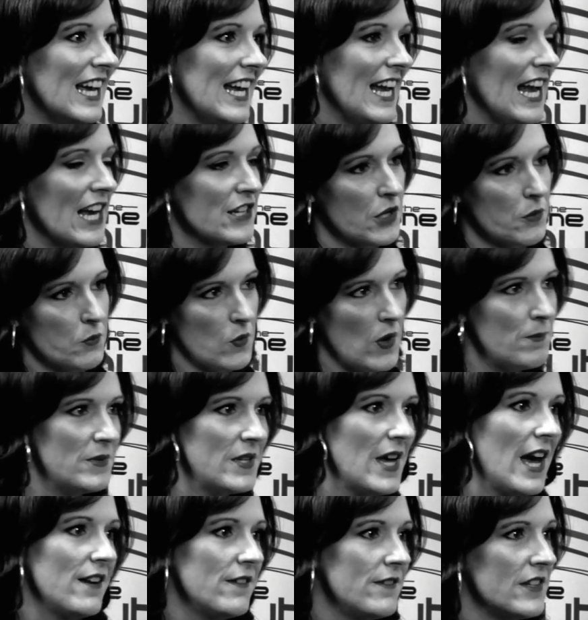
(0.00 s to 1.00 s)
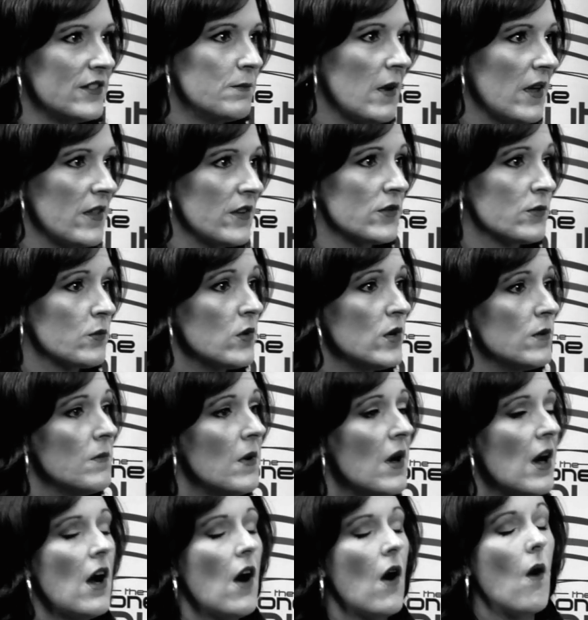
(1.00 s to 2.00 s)
He actually rips out of his mother's womb
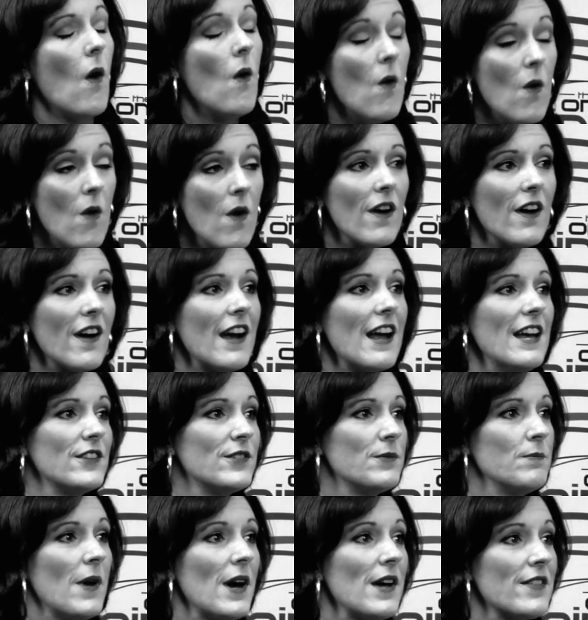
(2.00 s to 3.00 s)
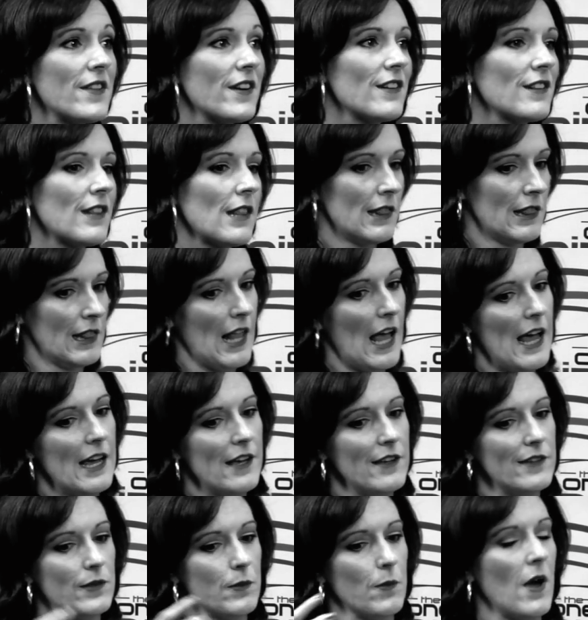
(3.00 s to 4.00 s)
or his mother
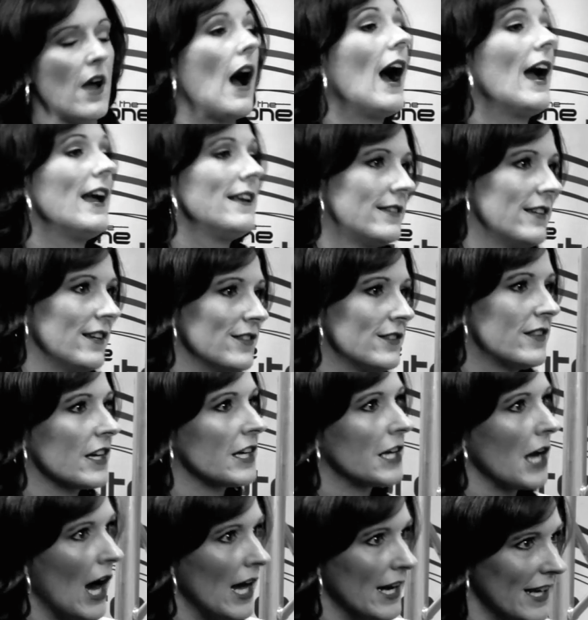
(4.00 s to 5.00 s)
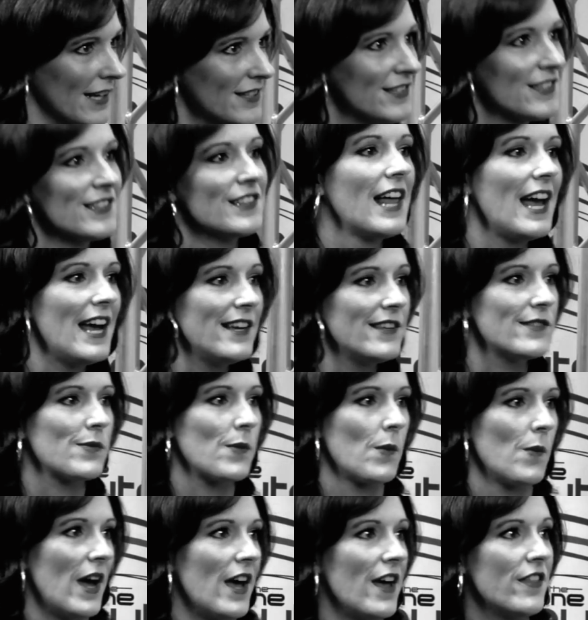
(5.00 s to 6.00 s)
lays Isis, the goddess, lays
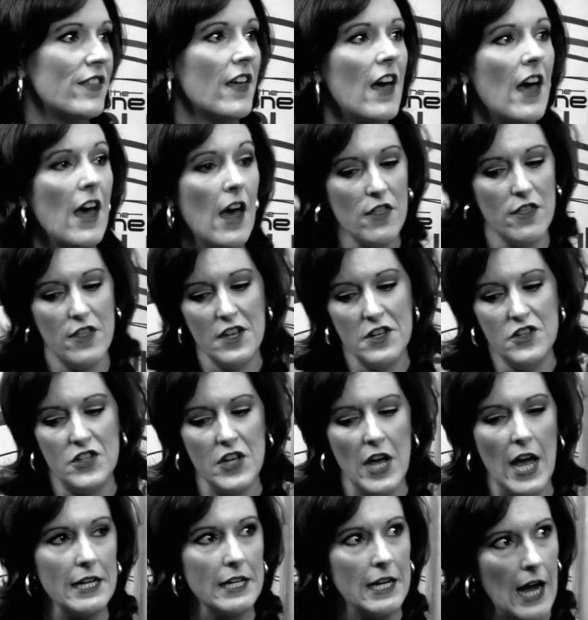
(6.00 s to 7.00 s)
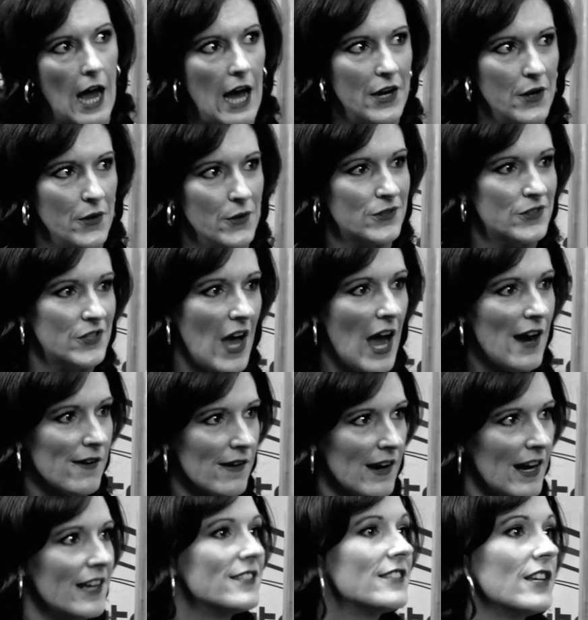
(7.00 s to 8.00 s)
with the dead god
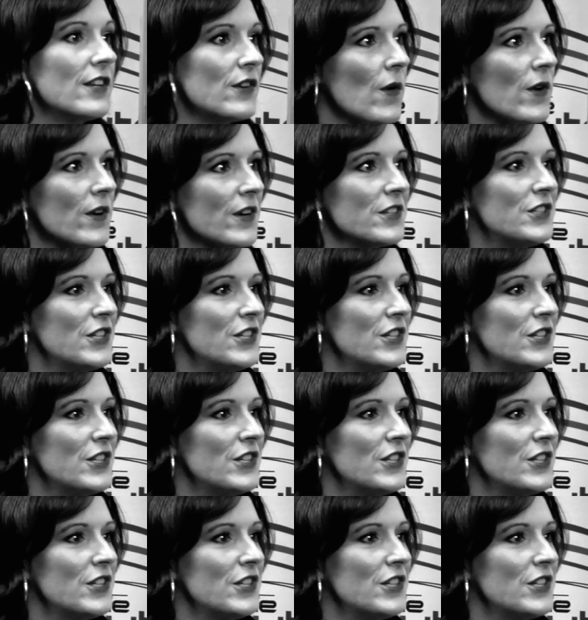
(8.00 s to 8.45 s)
Osiris in order